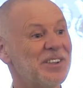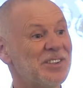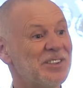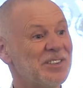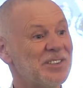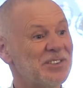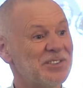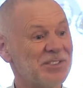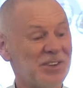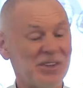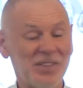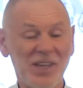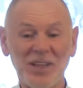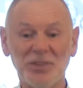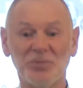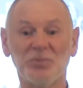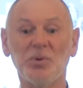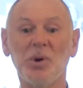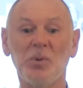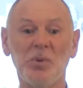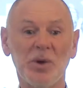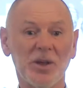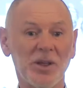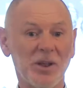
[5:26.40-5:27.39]
so that's
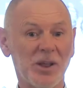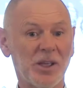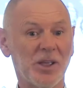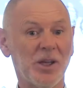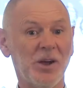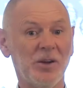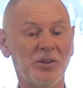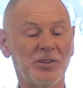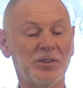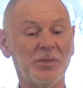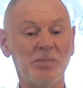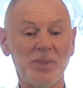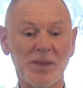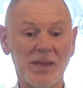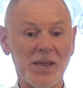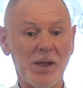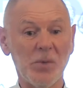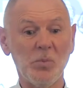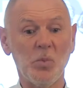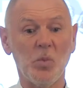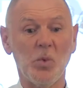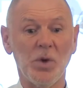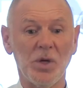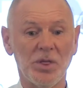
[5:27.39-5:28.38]
where we're going to go to
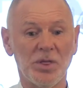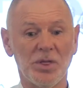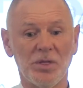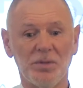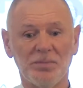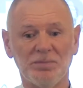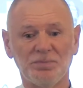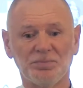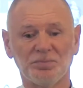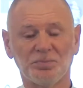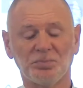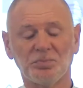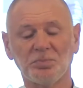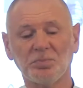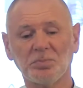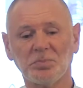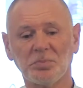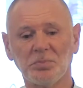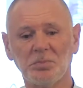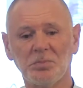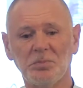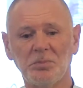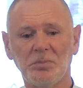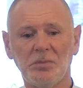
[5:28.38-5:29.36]
begin with,
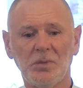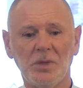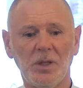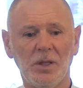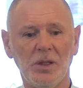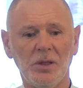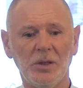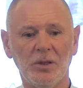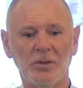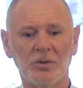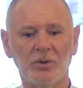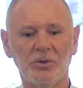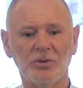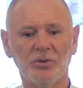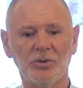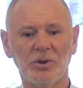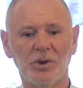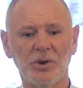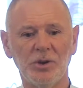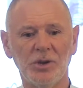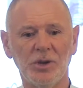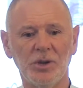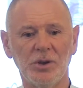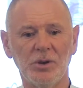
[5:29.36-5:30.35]
to
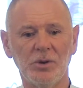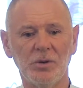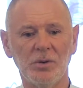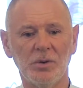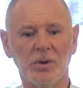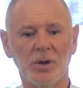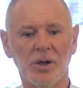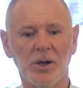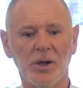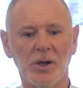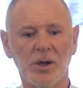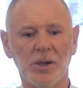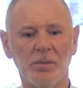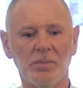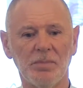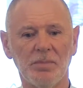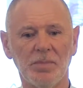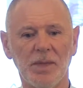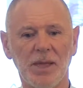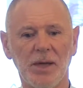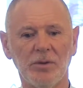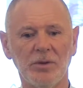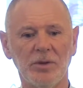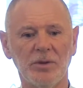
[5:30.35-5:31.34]
show you
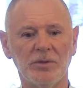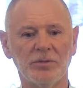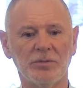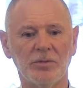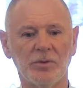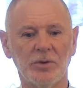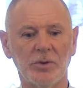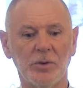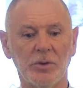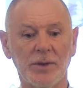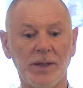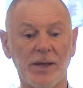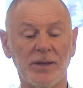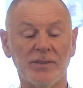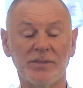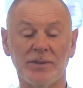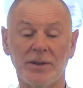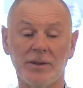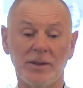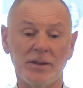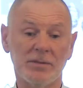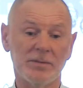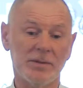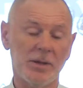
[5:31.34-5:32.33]
how useful your now
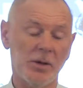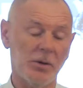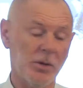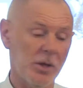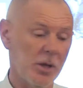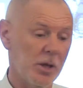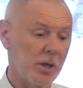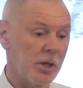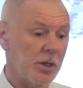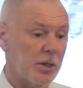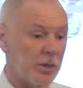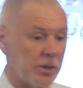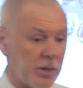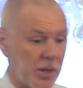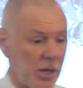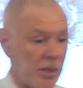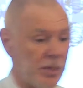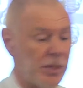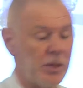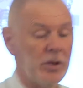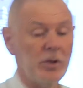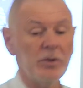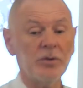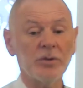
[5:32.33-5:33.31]
state is. So the
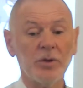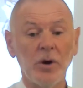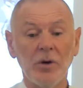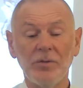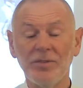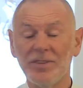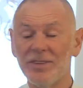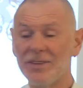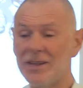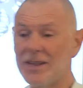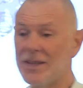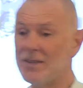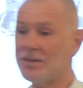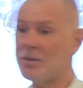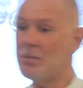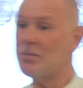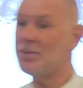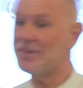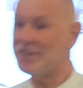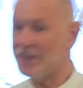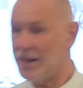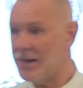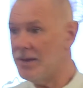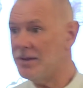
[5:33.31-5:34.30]
other use, obviously, as a
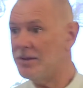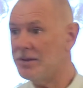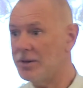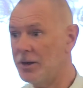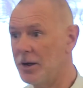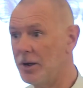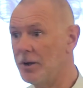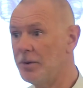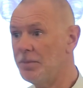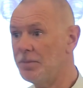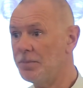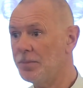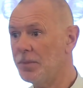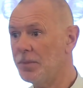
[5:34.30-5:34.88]
presenter,